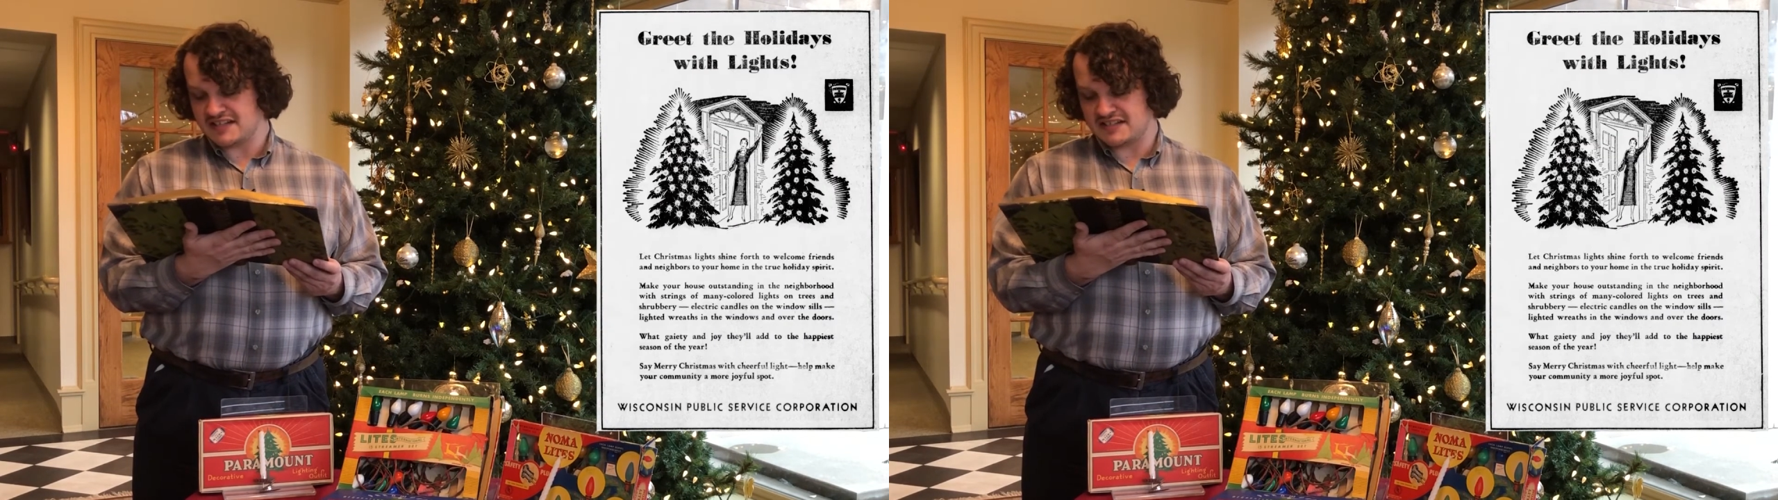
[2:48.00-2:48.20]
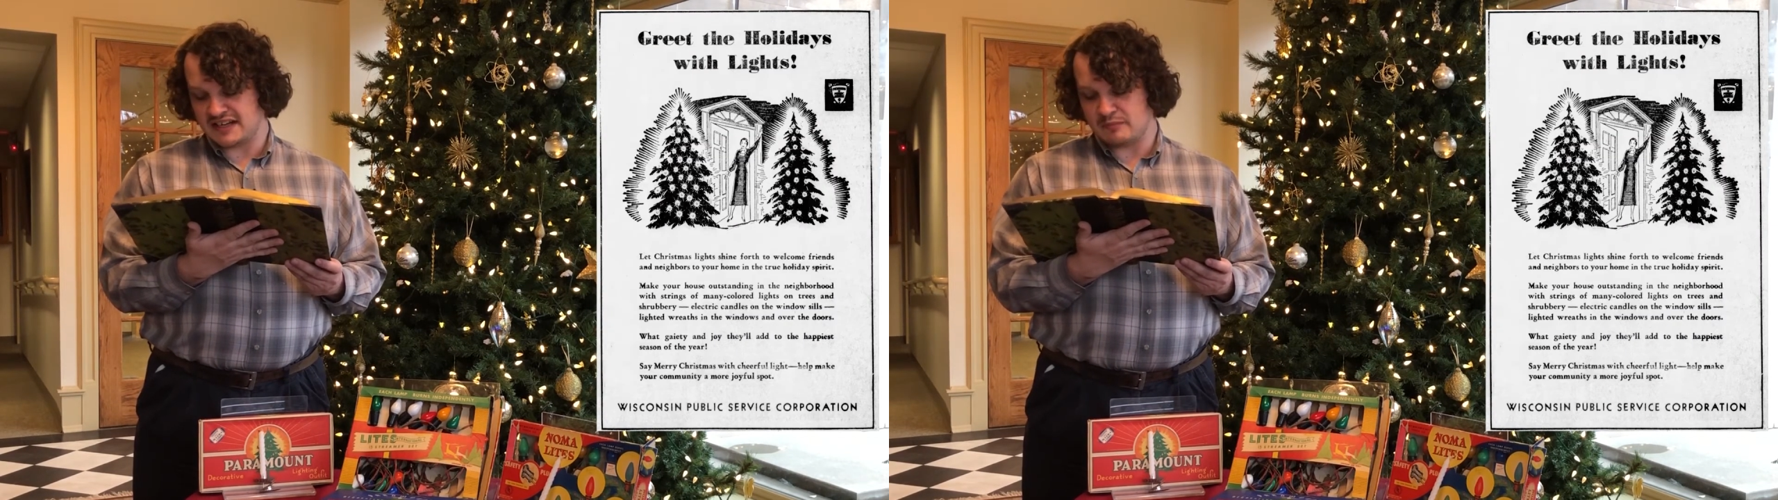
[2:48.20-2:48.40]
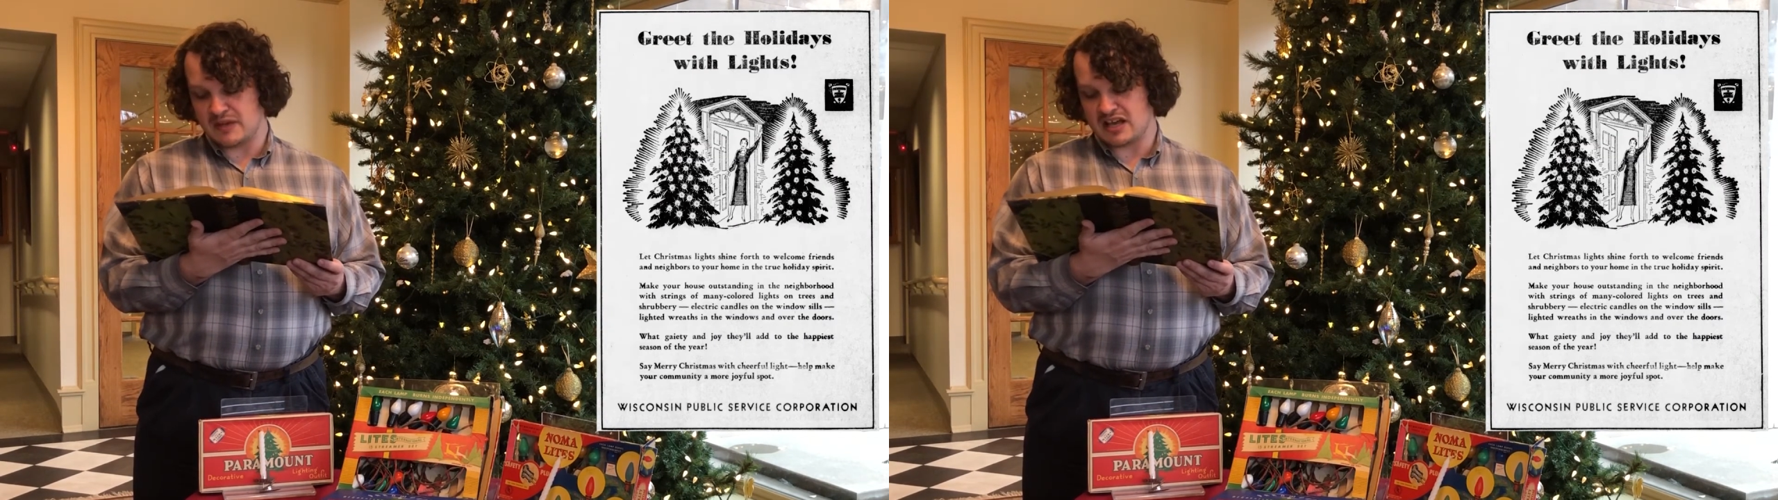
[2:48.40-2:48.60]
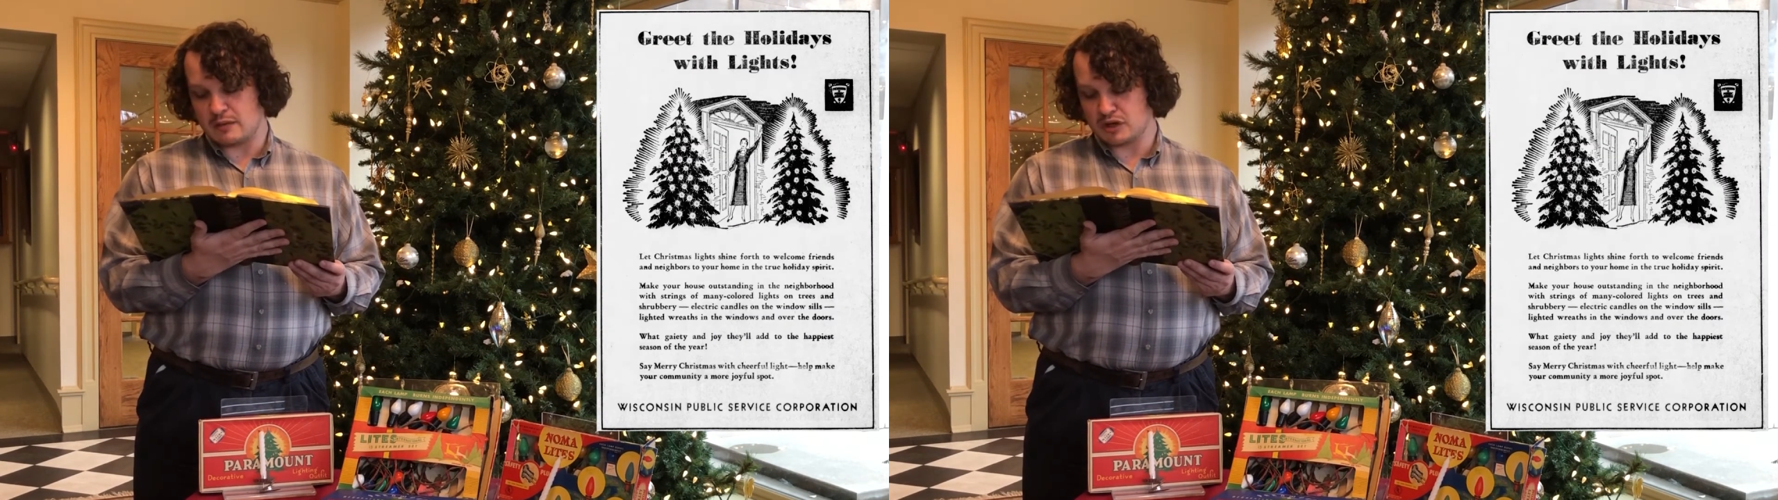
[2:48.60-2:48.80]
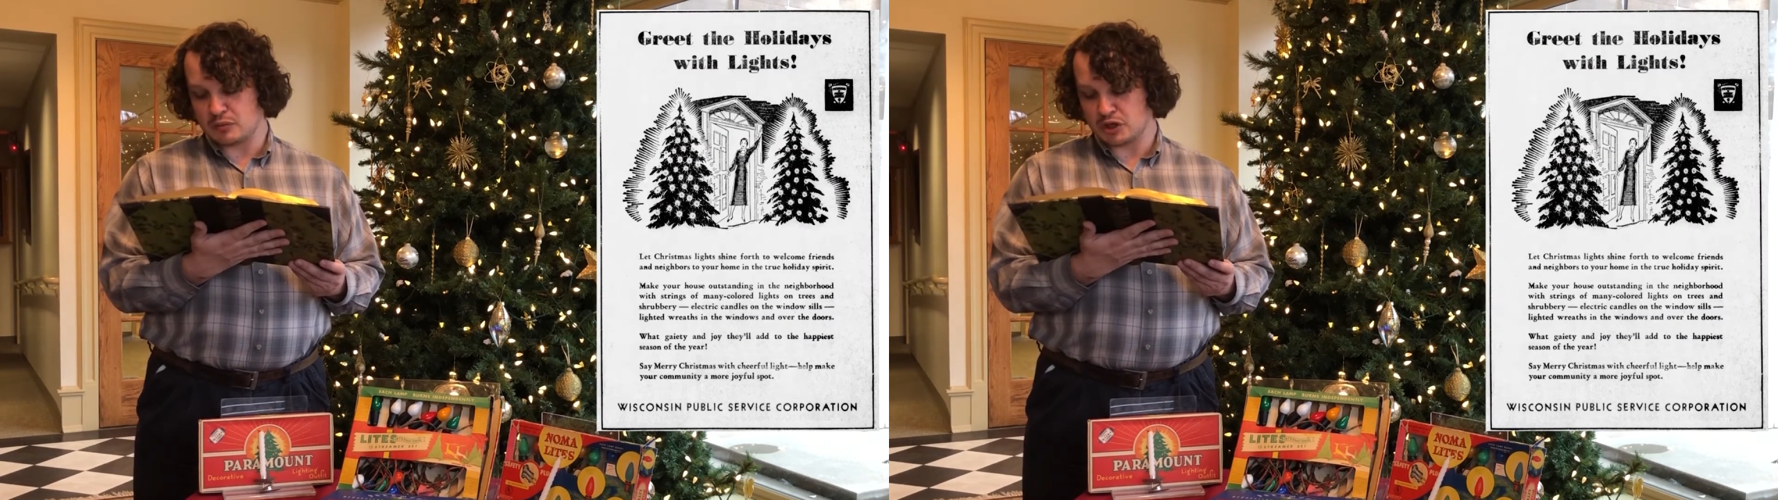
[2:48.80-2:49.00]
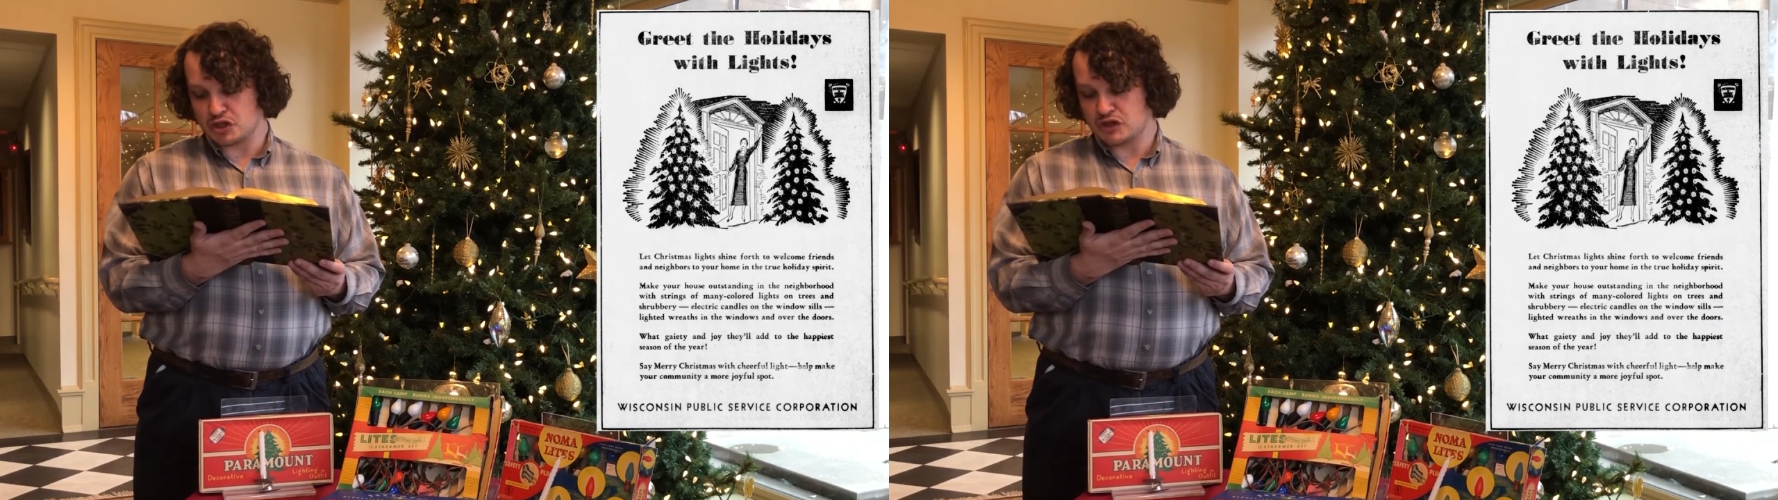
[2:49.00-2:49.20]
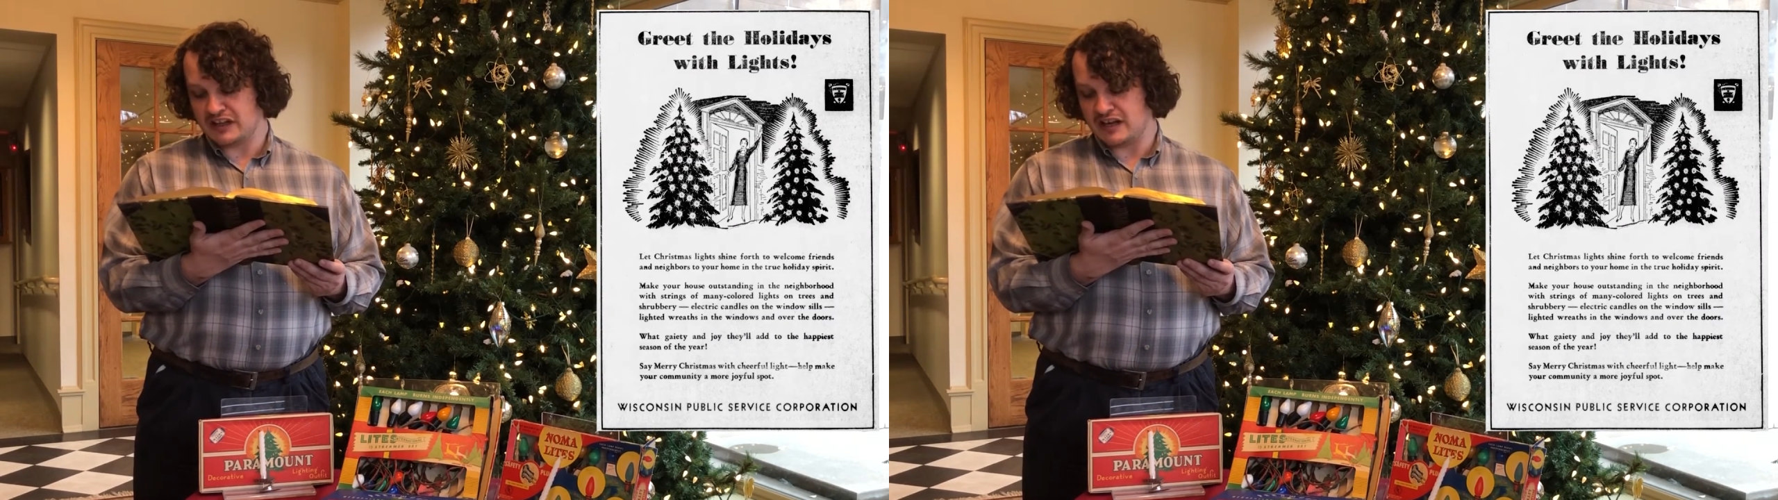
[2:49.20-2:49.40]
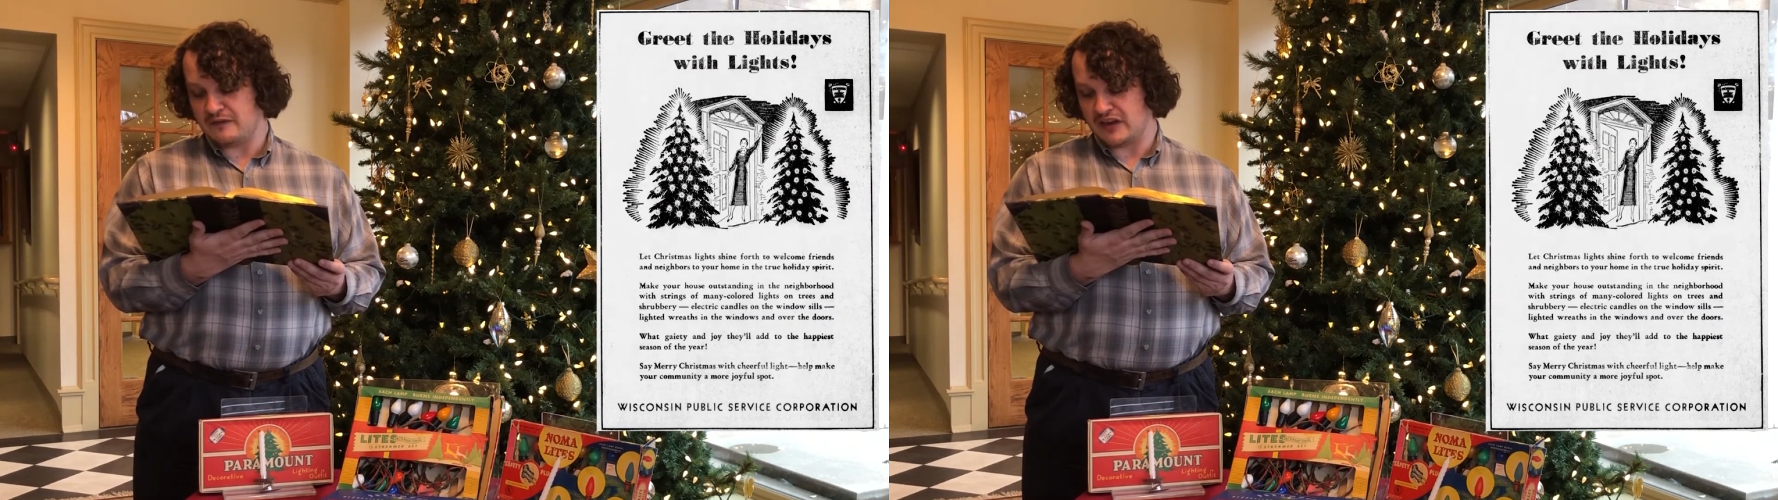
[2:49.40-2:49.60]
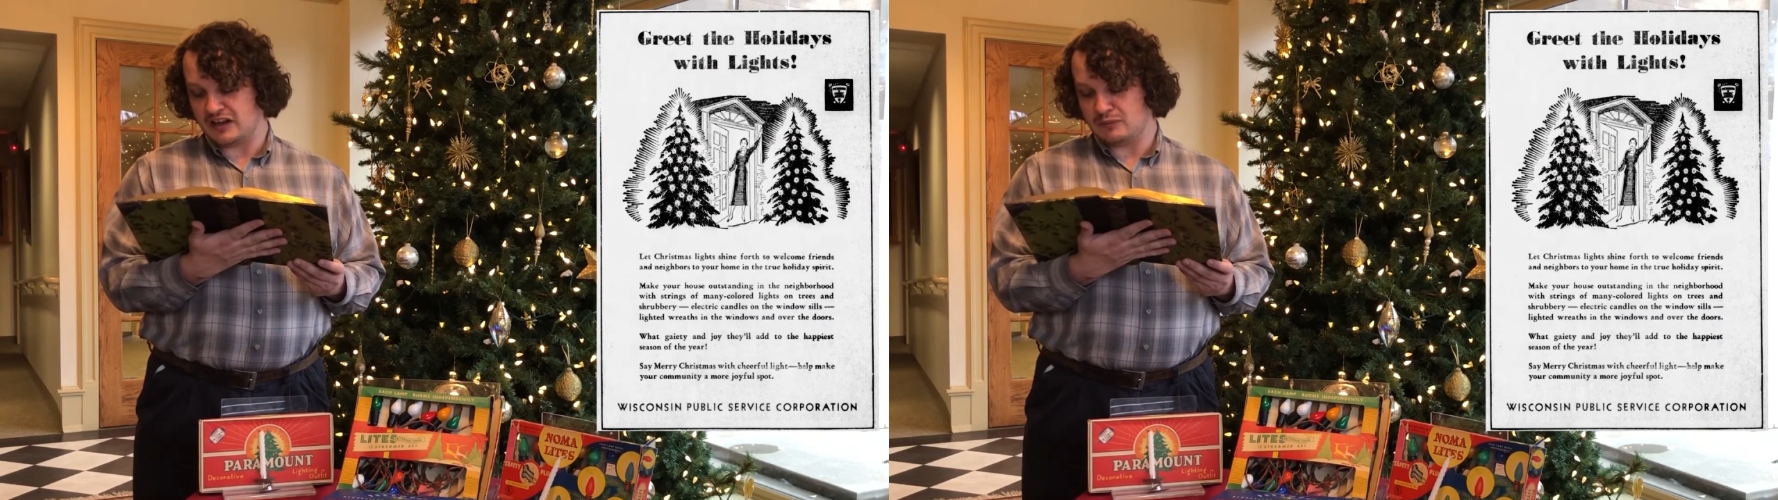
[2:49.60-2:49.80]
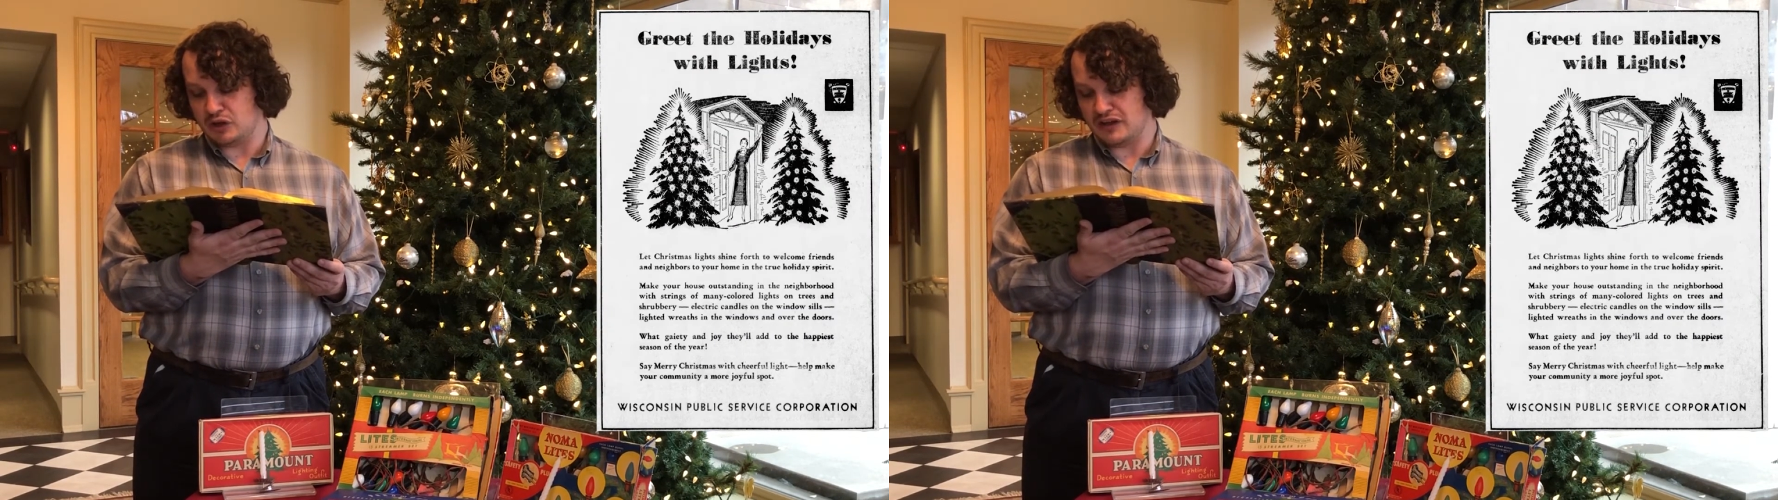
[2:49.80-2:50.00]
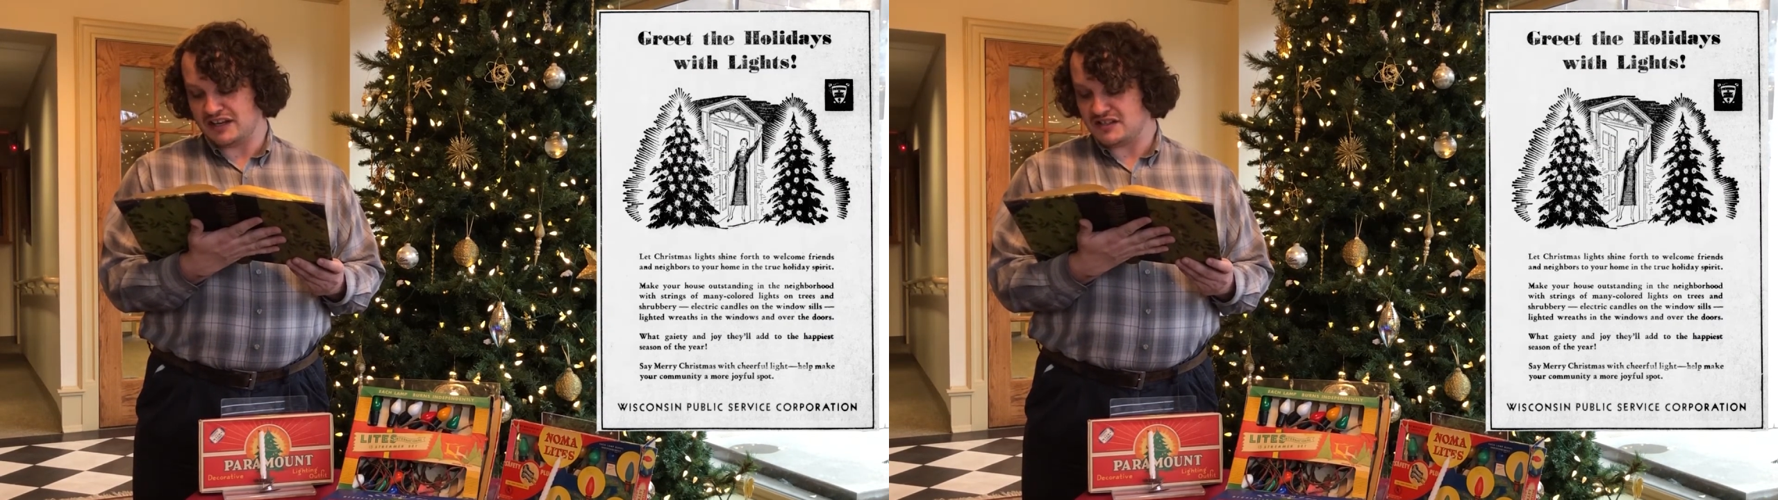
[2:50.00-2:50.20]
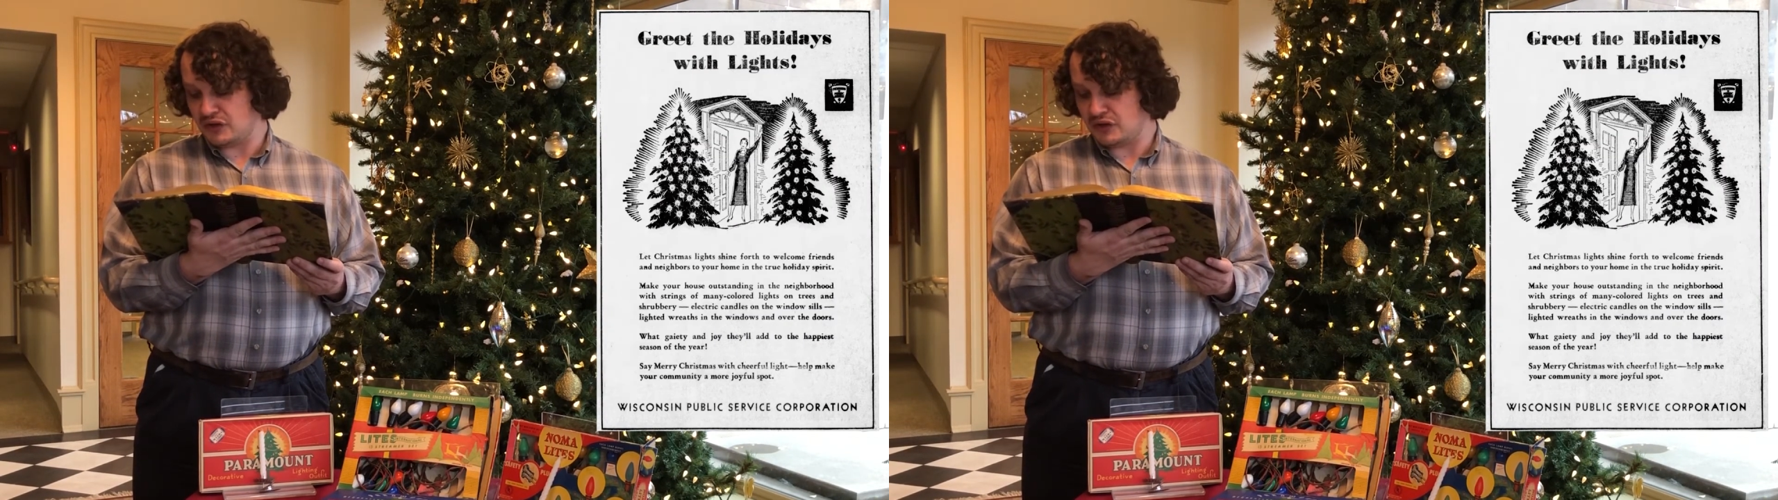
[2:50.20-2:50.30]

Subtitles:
didn't become commercially available until